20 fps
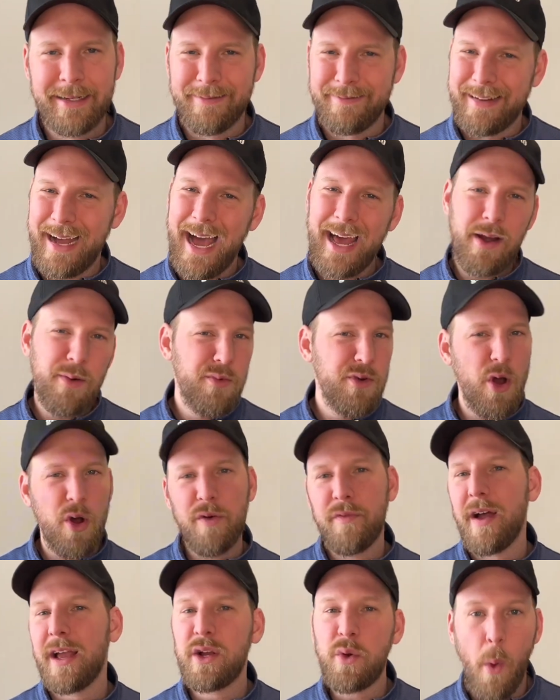I don't know if
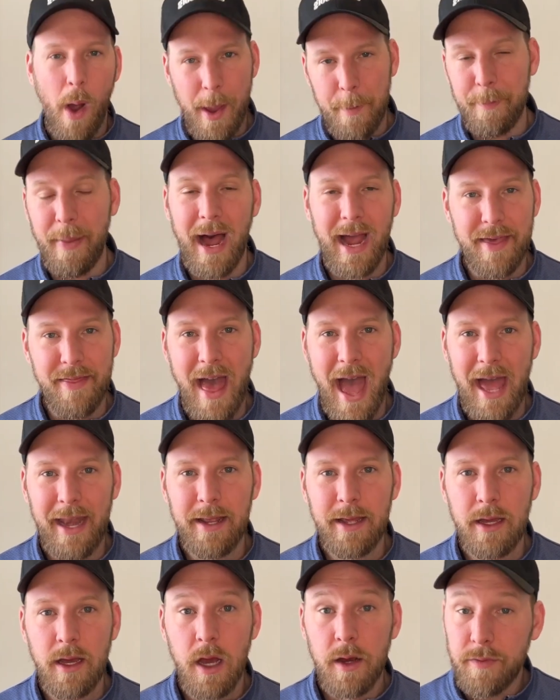I quite buy that.
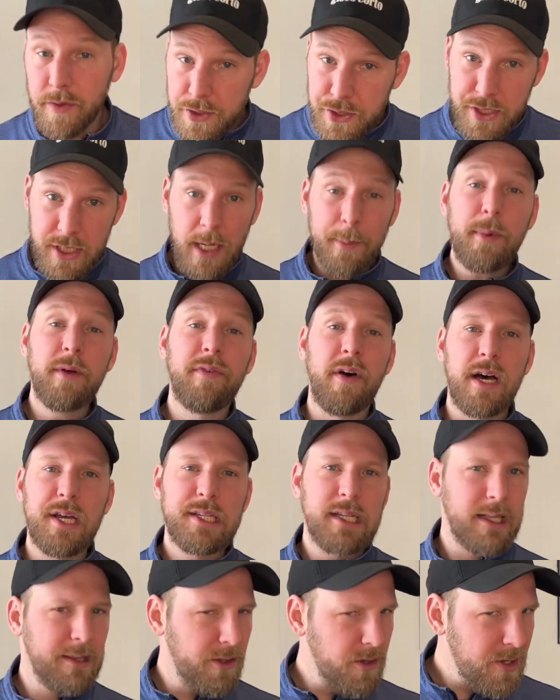For some of us,
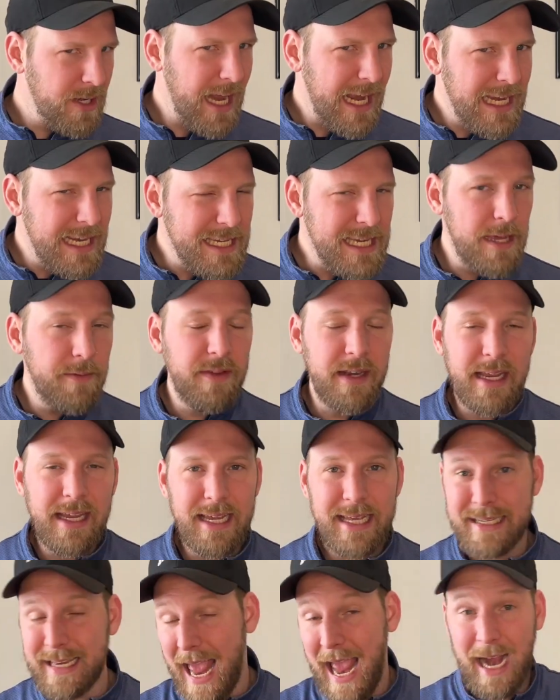a little negativity
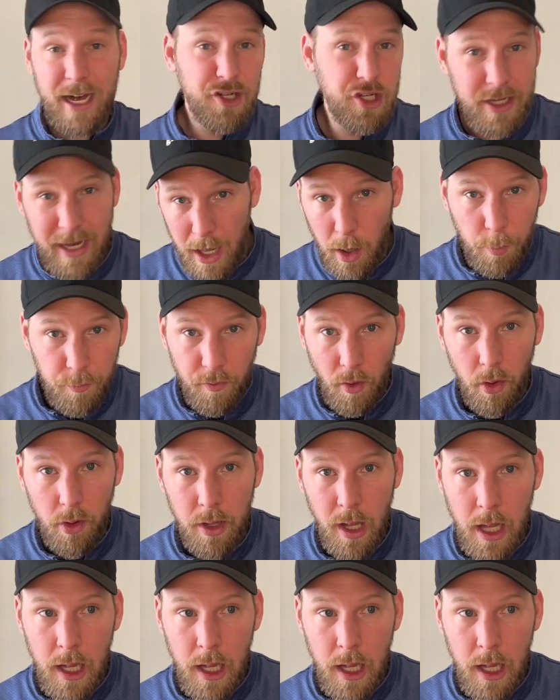is actually helpful.